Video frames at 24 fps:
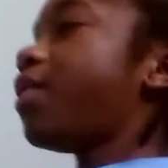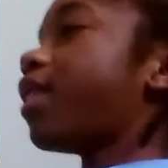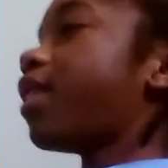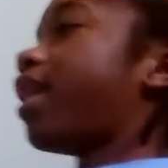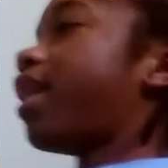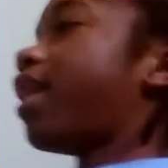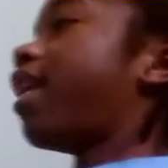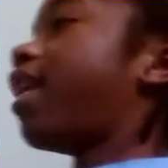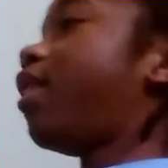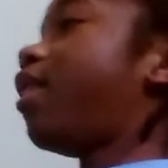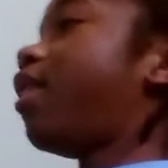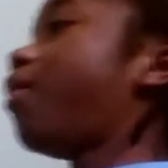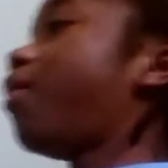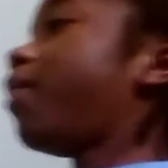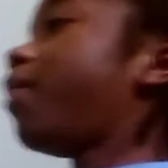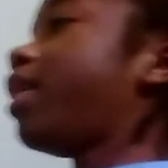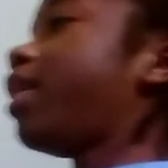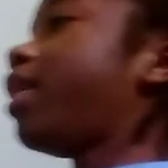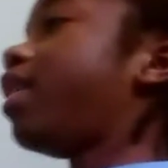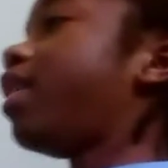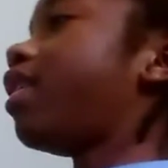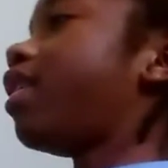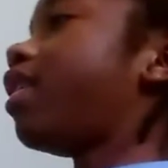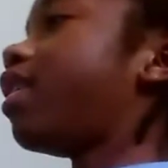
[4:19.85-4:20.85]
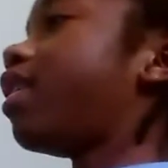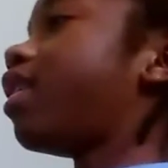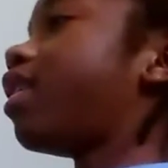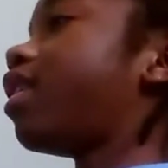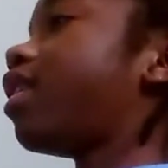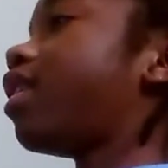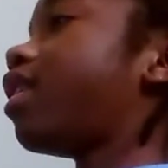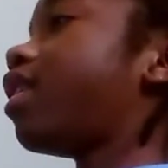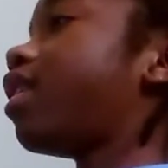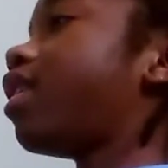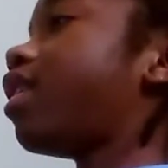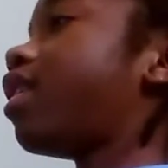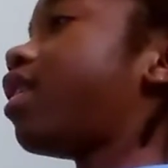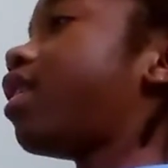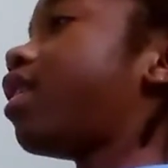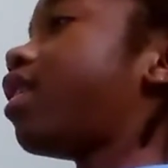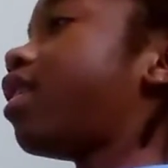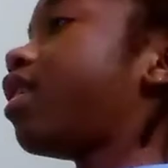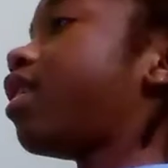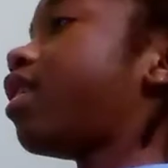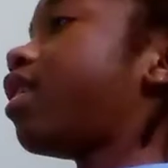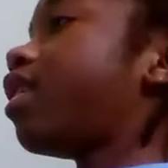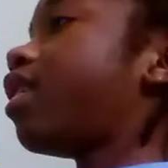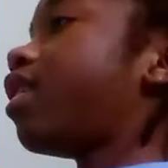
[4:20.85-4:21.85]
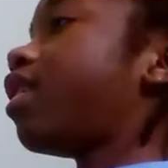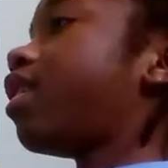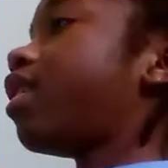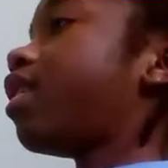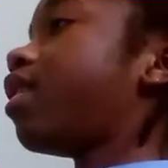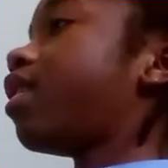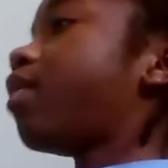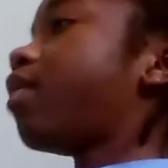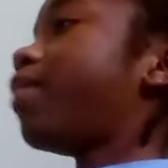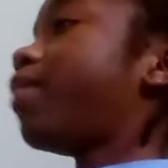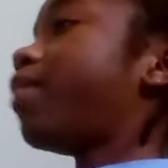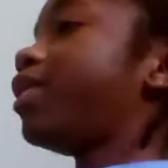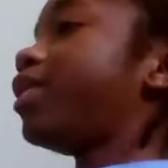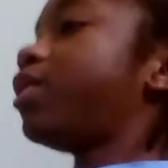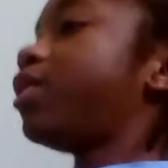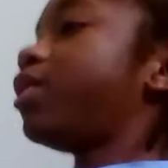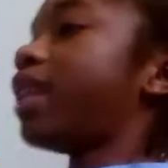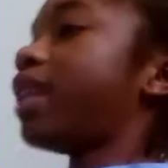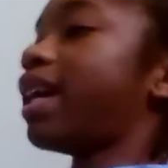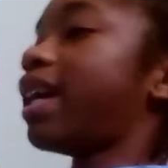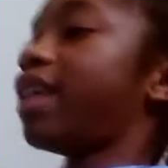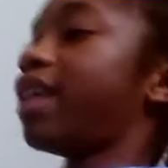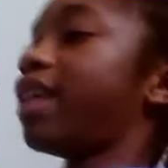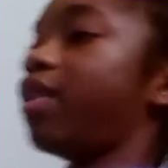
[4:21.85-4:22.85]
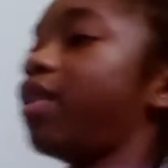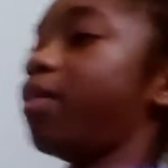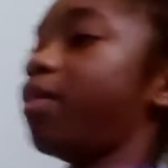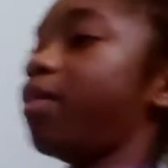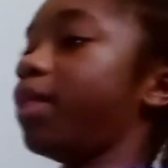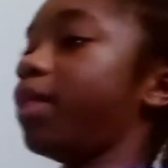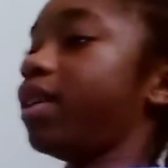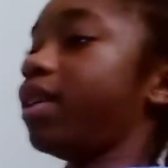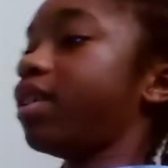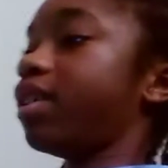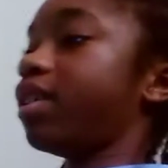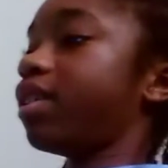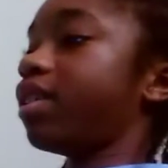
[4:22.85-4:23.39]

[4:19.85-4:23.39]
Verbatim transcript: can help me, but you can't help me.